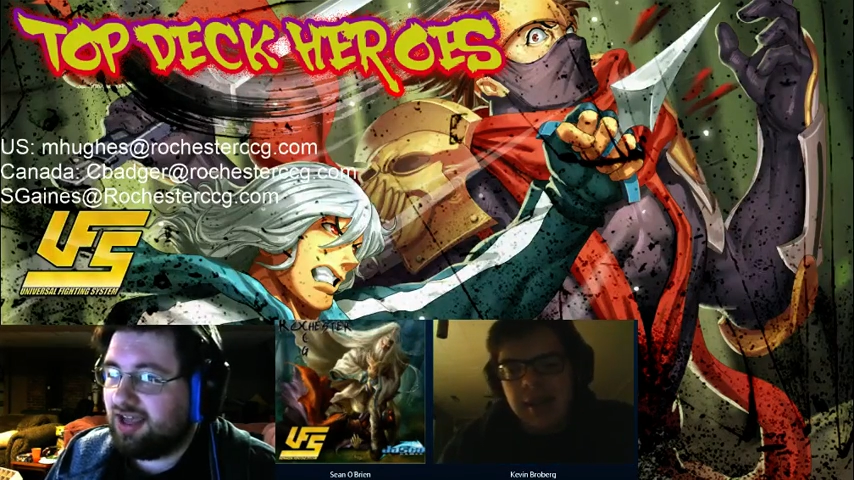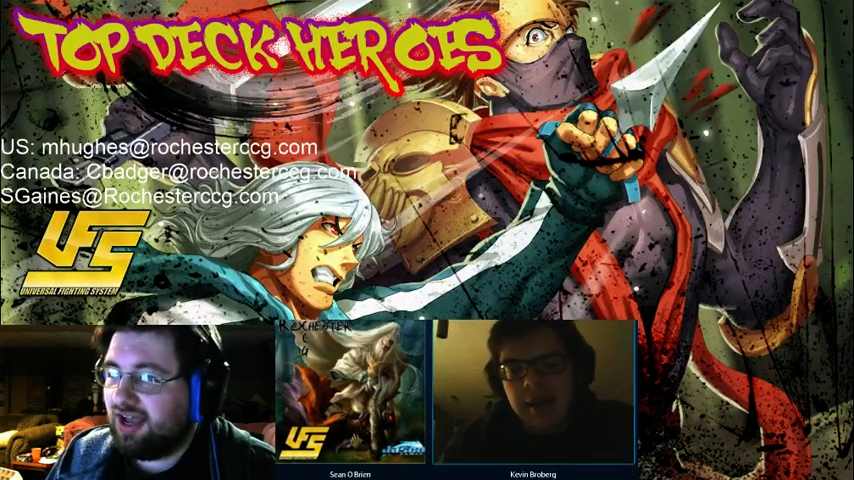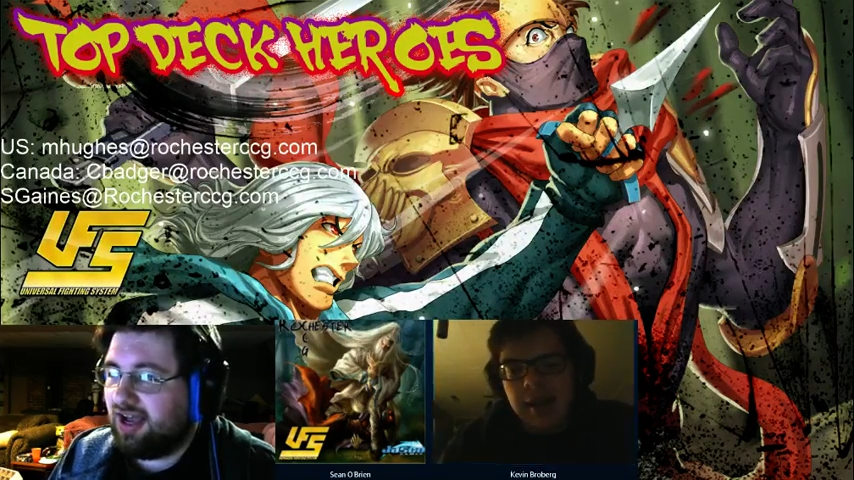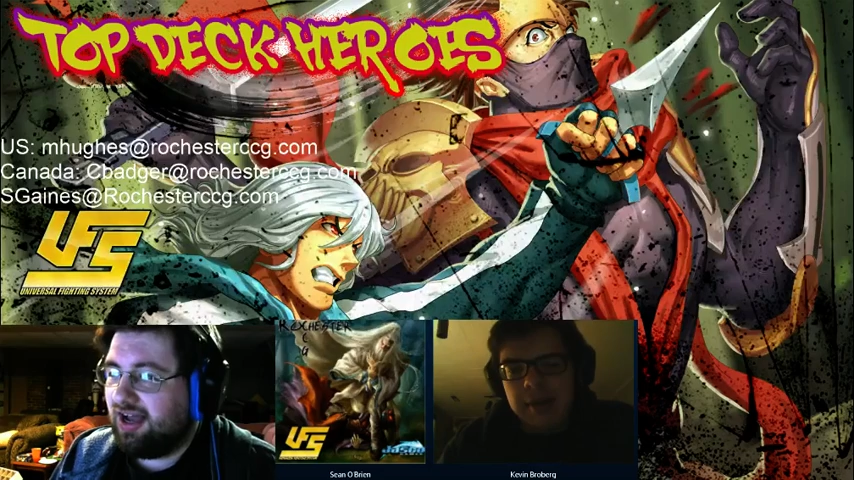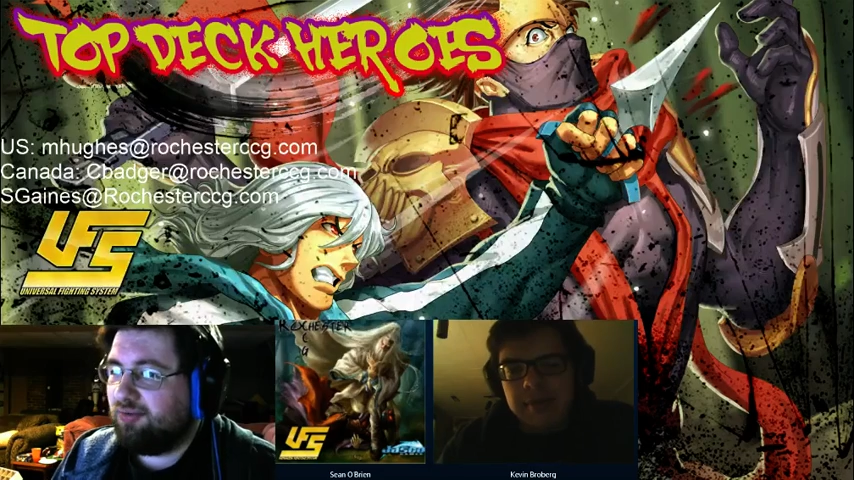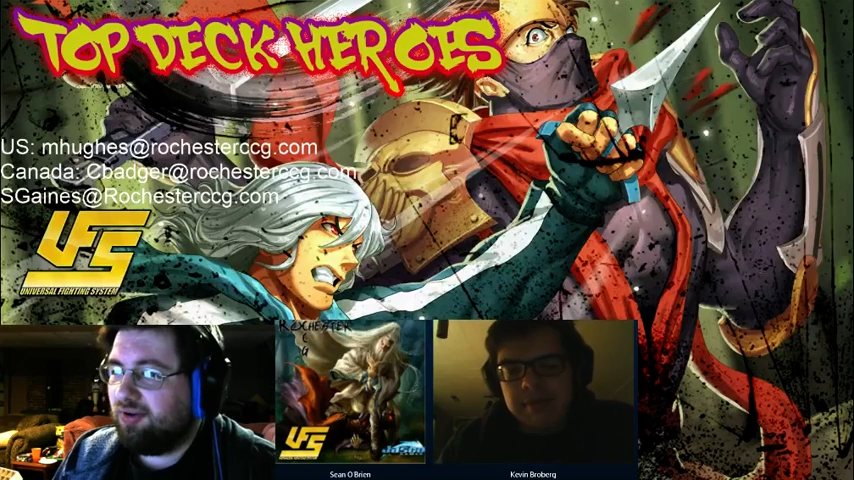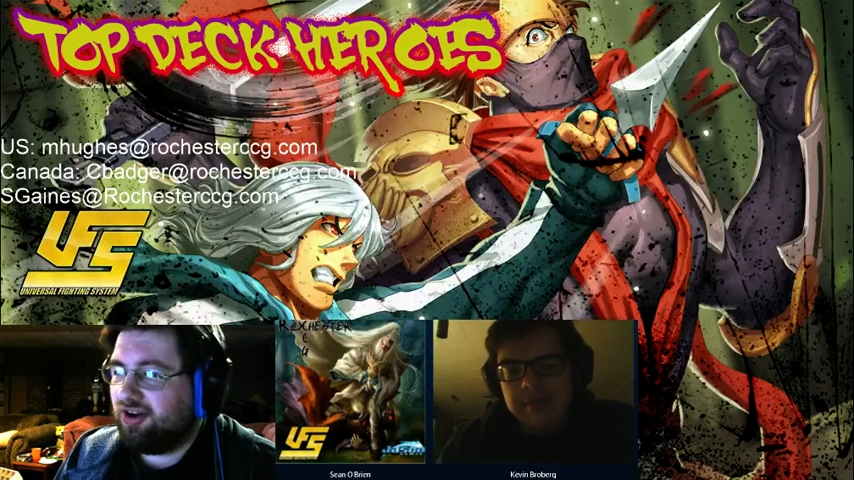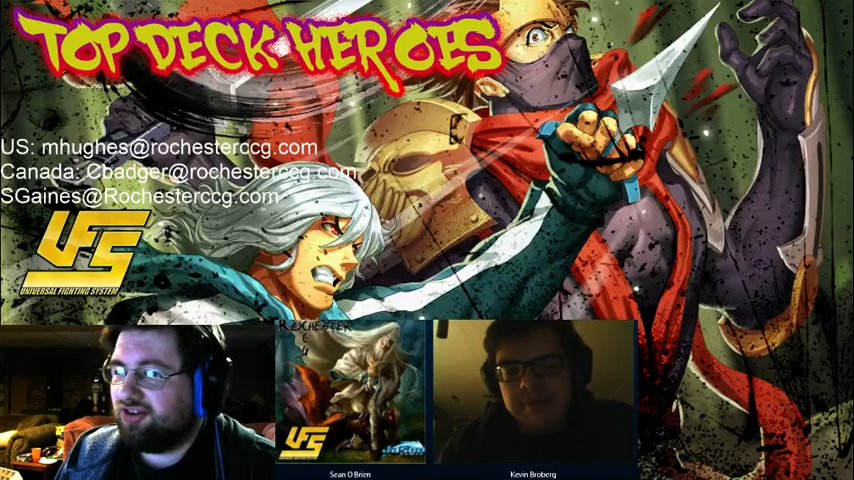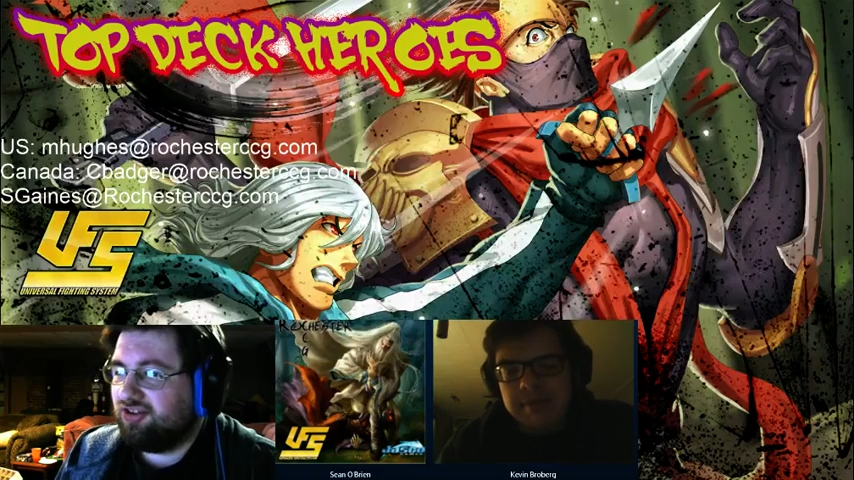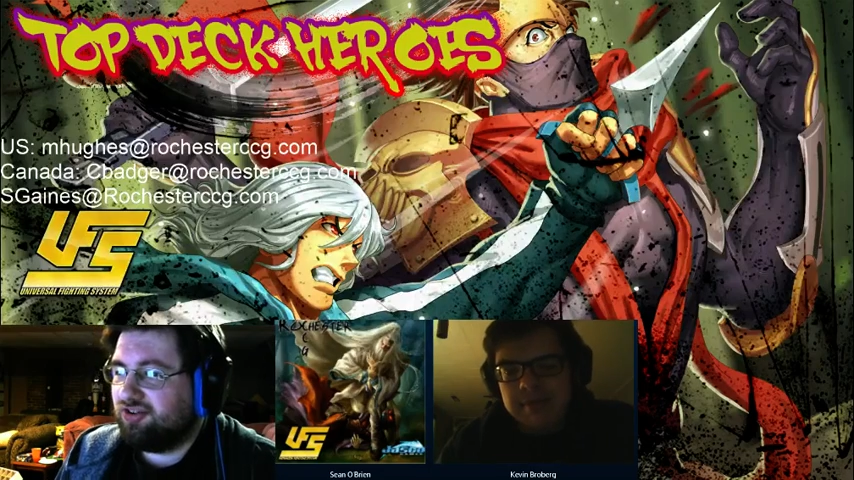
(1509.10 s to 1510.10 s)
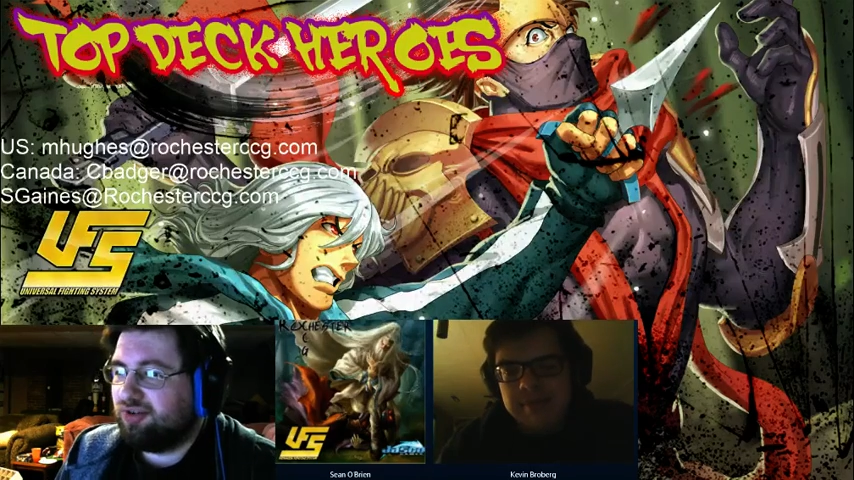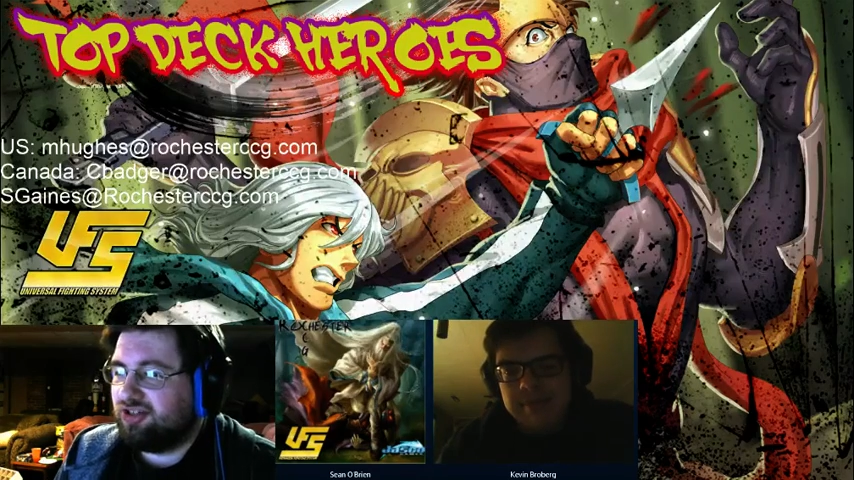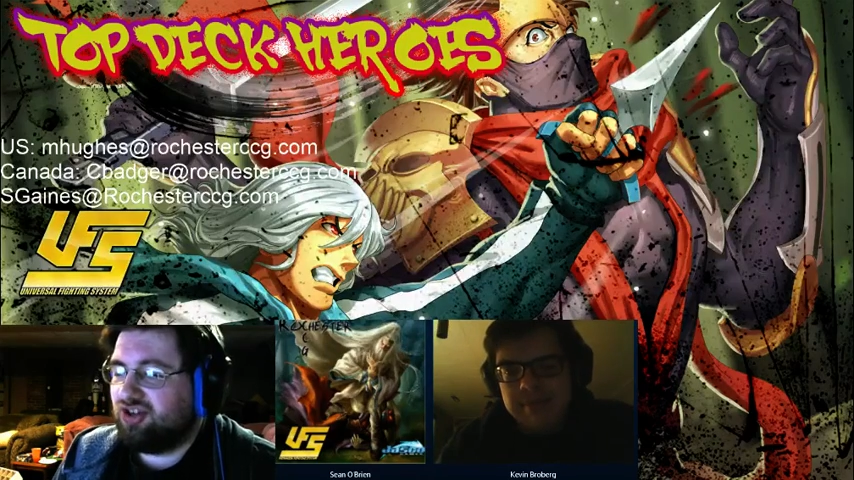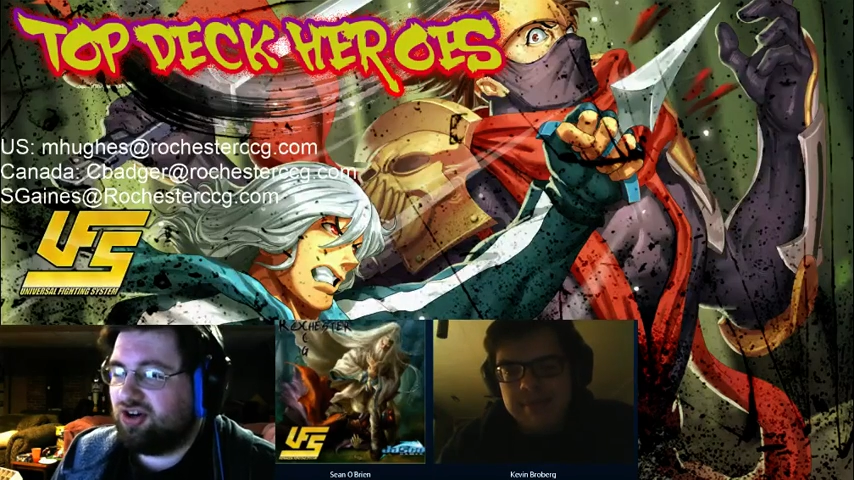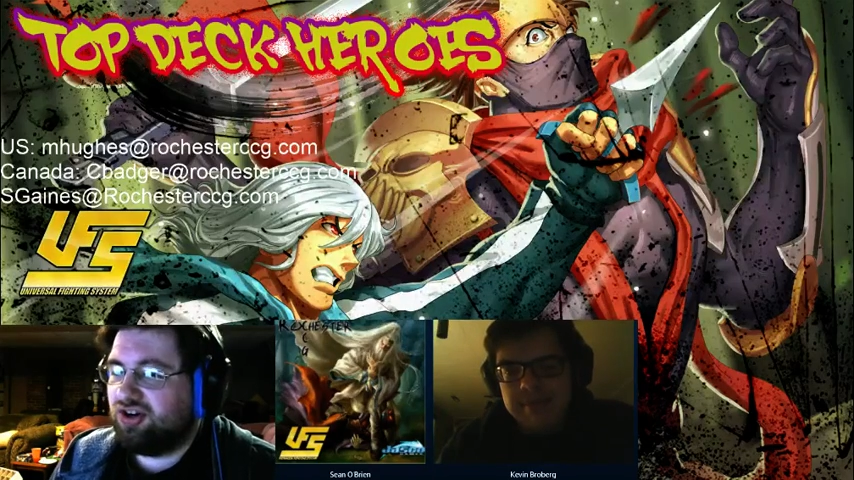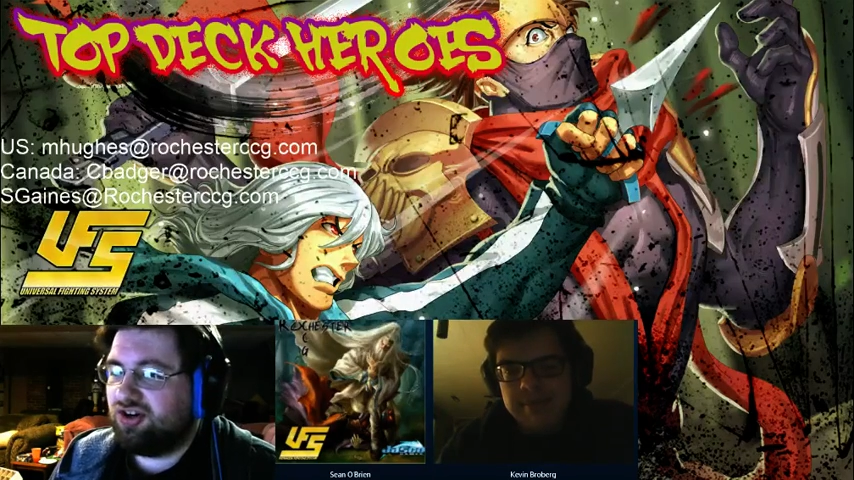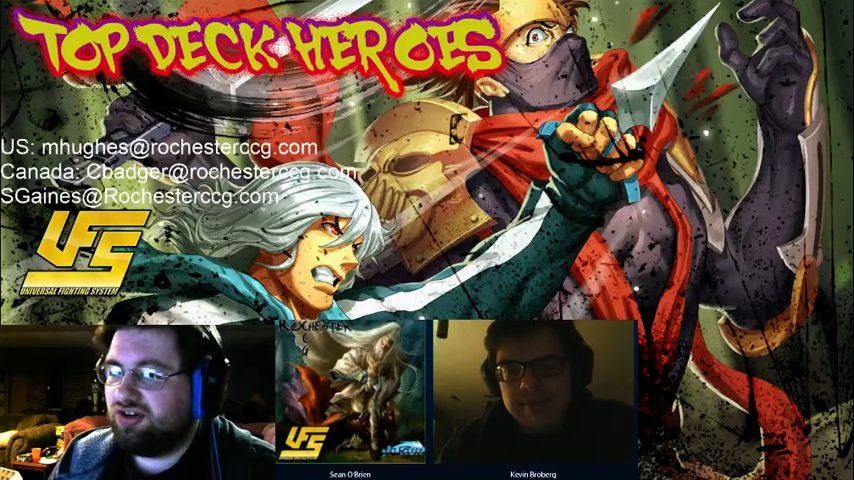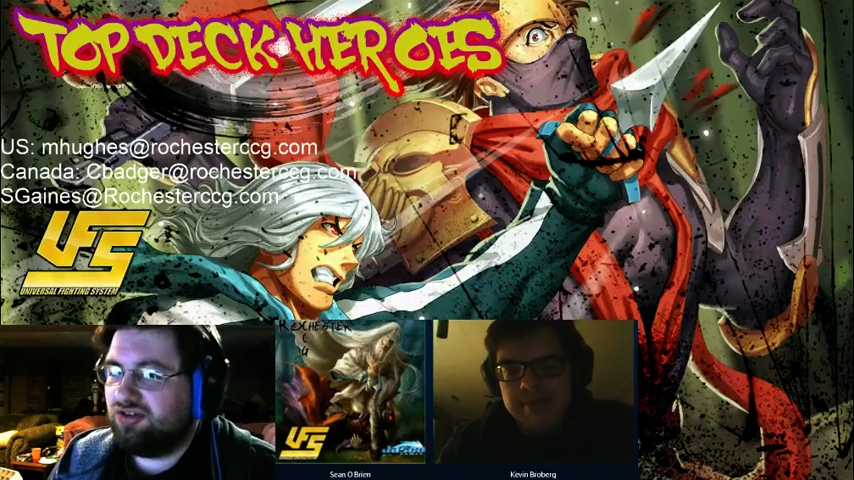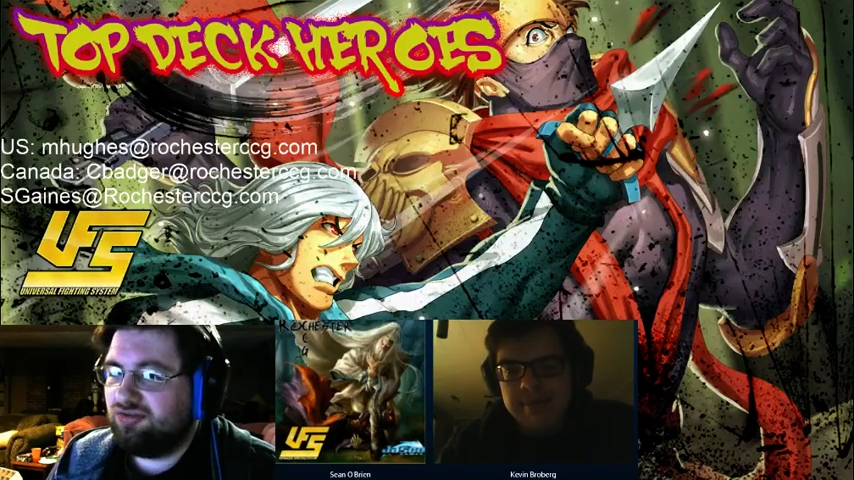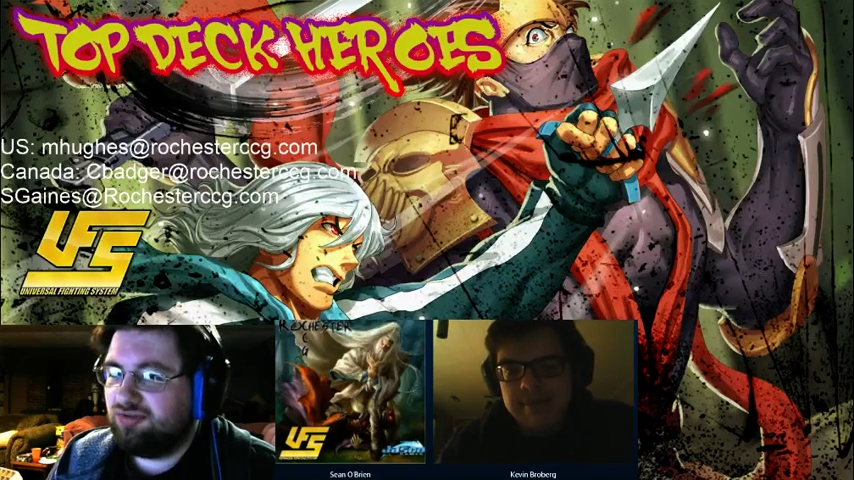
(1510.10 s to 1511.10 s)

like I want to do a turn